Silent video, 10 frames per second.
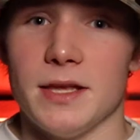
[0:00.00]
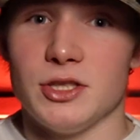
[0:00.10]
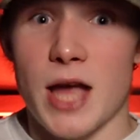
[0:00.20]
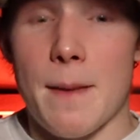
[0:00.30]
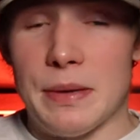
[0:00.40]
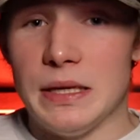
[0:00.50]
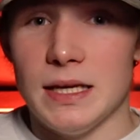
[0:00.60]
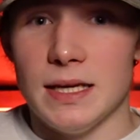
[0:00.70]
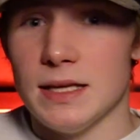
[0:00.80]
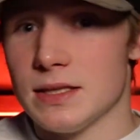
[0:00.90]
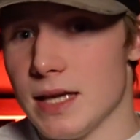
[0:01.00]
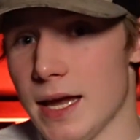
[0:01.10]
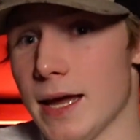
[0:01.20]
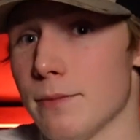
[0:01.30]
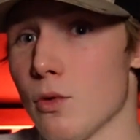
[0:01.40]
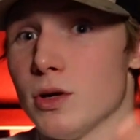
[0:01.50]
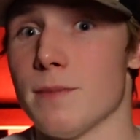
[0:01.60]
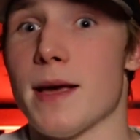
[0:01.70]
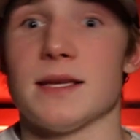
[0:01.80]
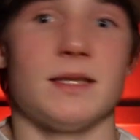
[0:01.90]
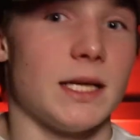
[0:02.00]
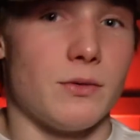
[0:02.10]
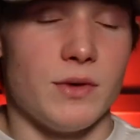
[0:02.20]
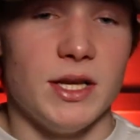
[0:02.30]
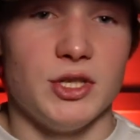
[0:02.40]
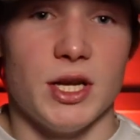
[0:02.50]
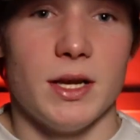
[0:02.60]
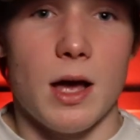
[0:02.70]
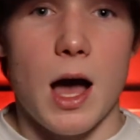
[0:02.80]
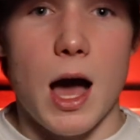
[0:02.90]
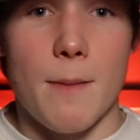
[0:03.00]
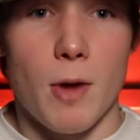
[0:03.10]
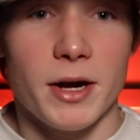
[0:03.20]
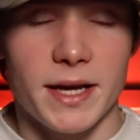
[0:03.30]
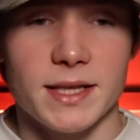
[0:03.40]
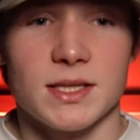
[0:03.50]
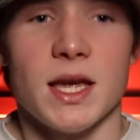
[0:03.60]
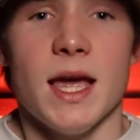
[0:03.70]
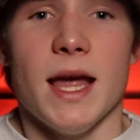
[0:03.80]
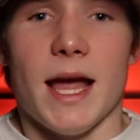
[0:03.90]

the Japanese and more domestic region markets.